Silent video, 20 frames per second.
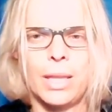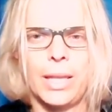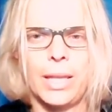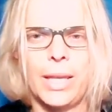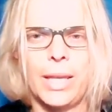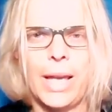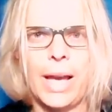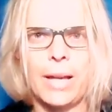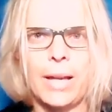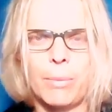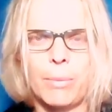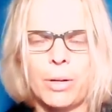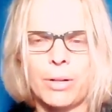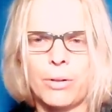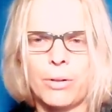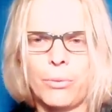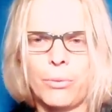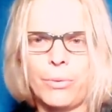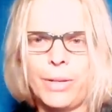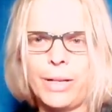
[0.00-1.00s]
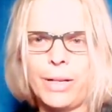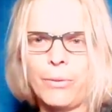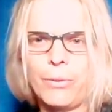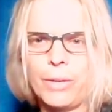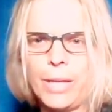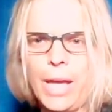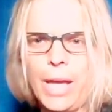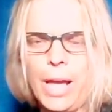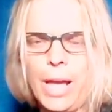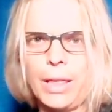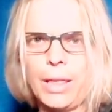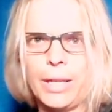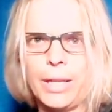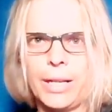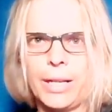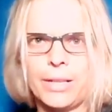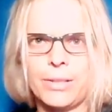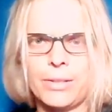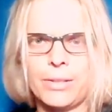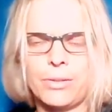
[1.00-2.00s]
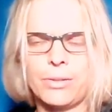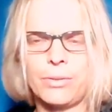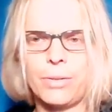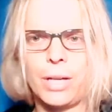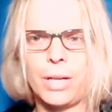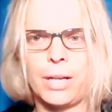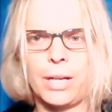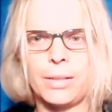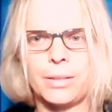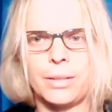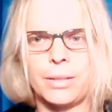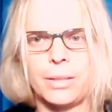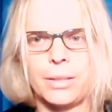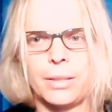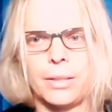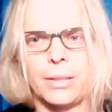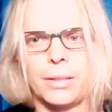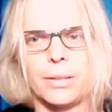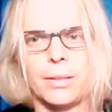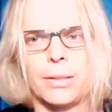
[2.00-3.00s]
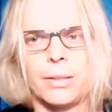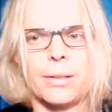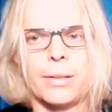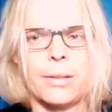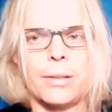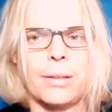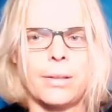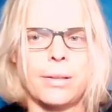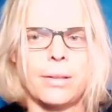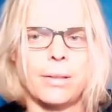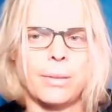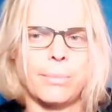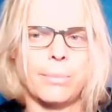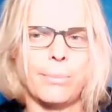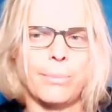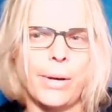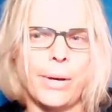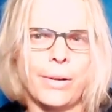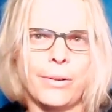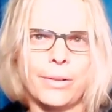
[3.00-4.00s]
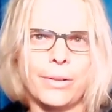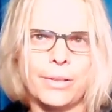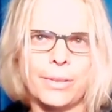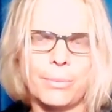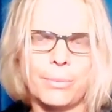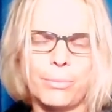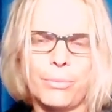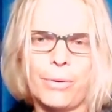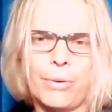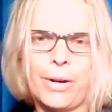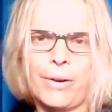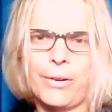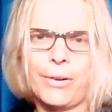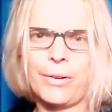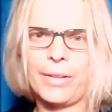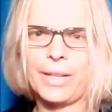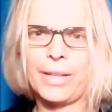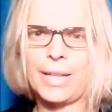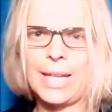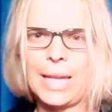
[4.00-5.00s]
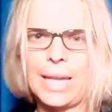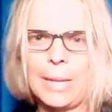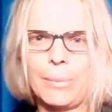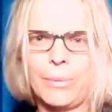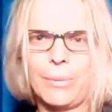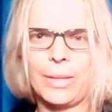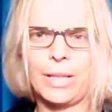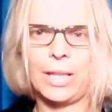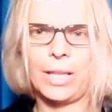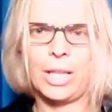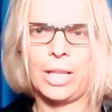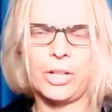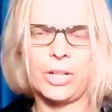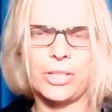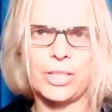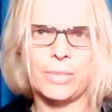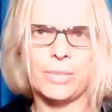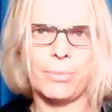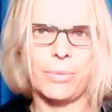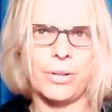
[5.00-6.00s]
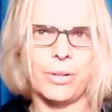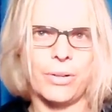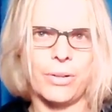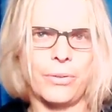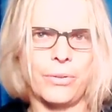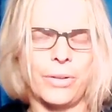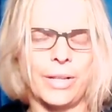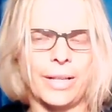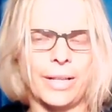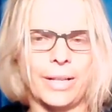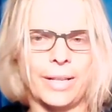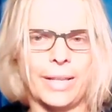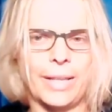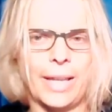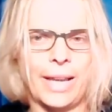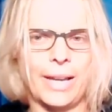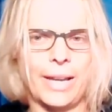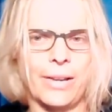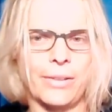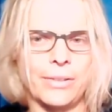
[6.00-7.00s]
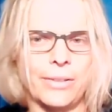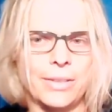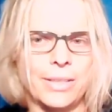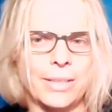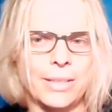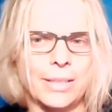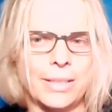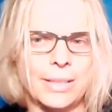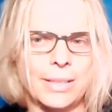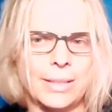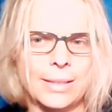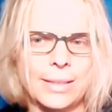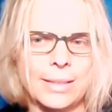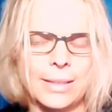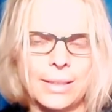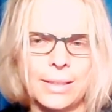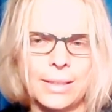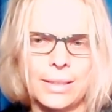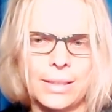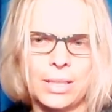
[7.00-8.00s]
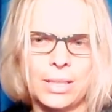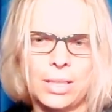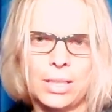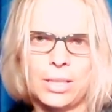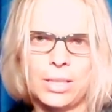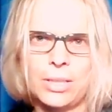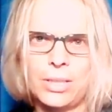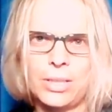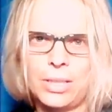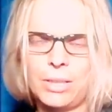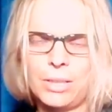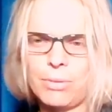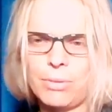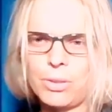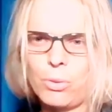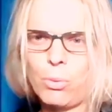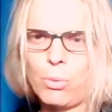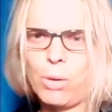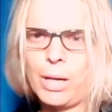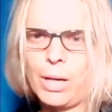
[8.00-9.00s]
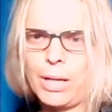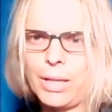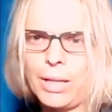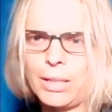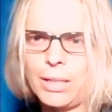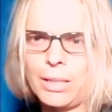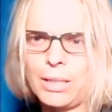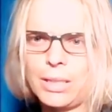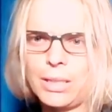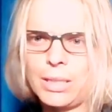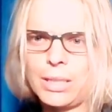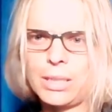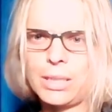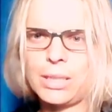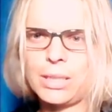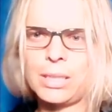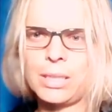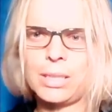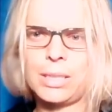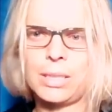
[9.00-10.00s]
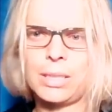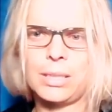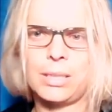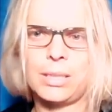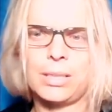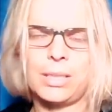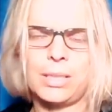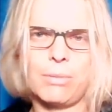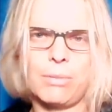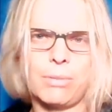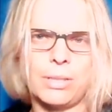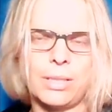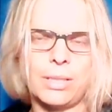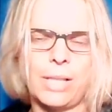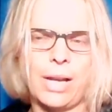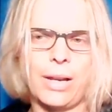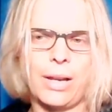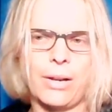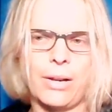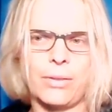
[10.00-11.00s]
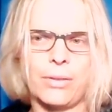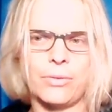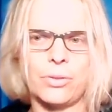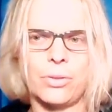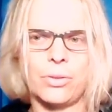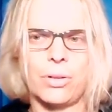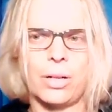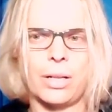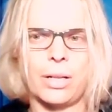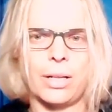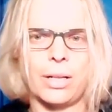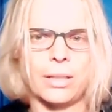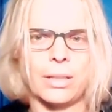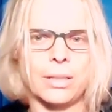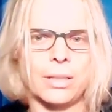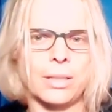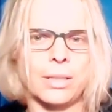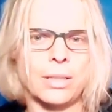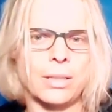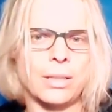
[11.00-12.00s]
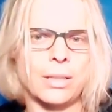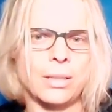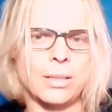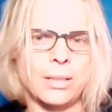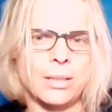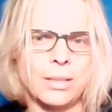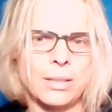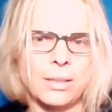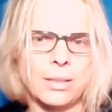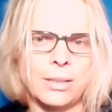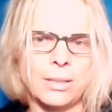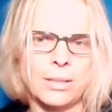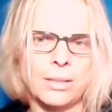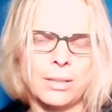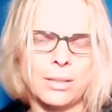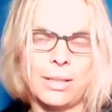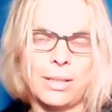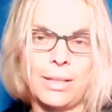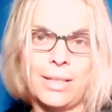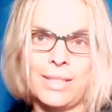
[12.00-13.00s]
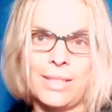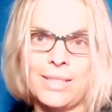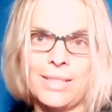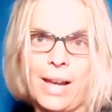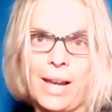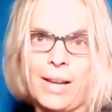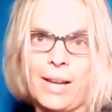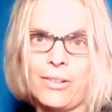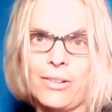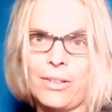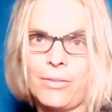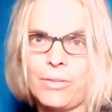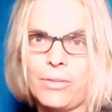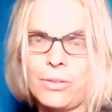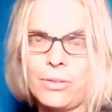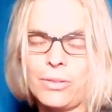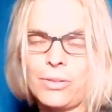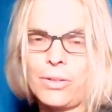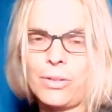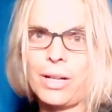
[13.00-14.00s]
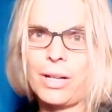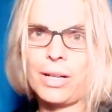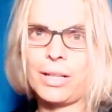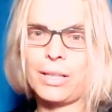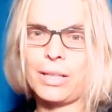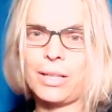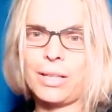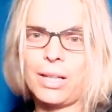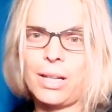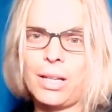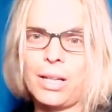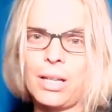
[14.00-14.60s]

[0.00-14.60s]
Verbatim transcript: He had a margarita with Helen at Casa, bought her a sombrero that came with the largest margarita in the house. She was quiet. She was tired of trying, and he tired of her trying.